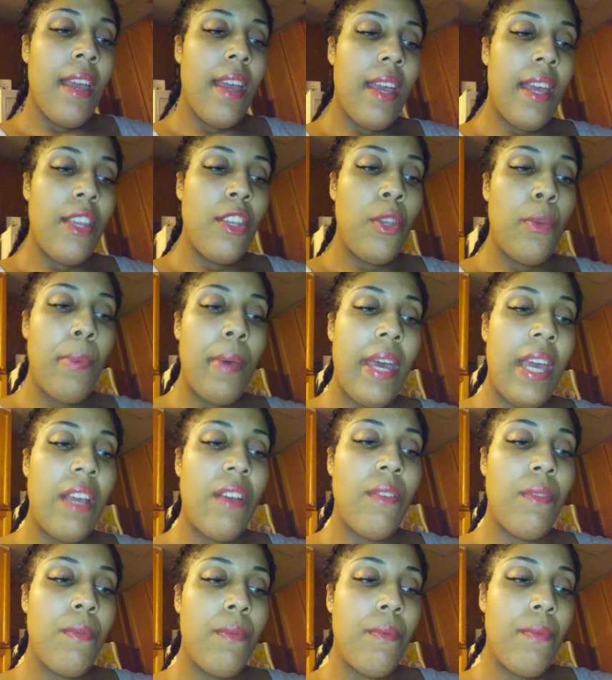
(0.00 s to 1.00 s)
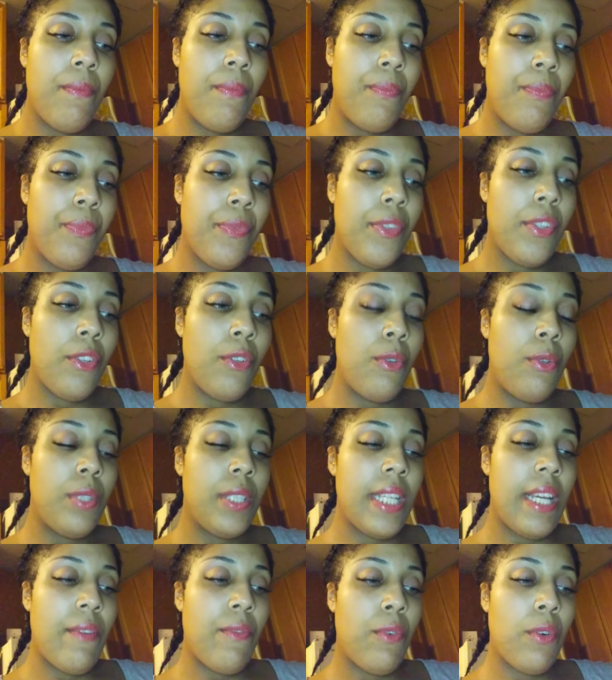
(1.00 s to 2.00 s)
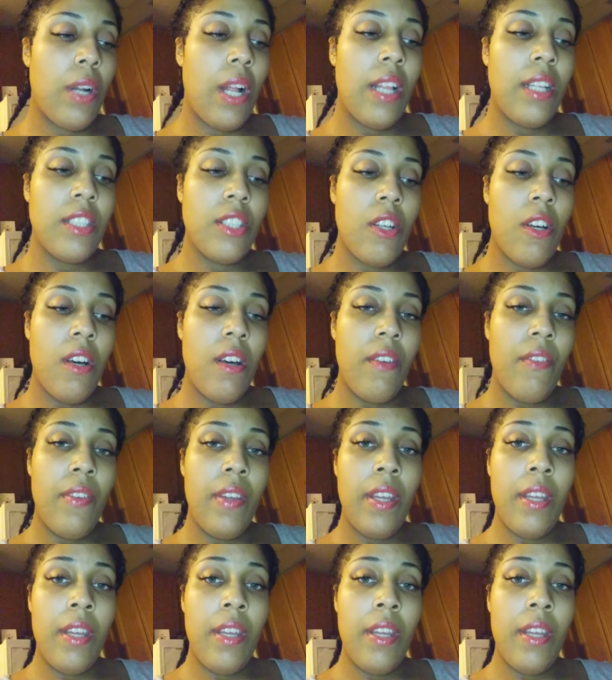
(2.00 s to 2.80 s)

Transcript: and you pay, use that $4 off.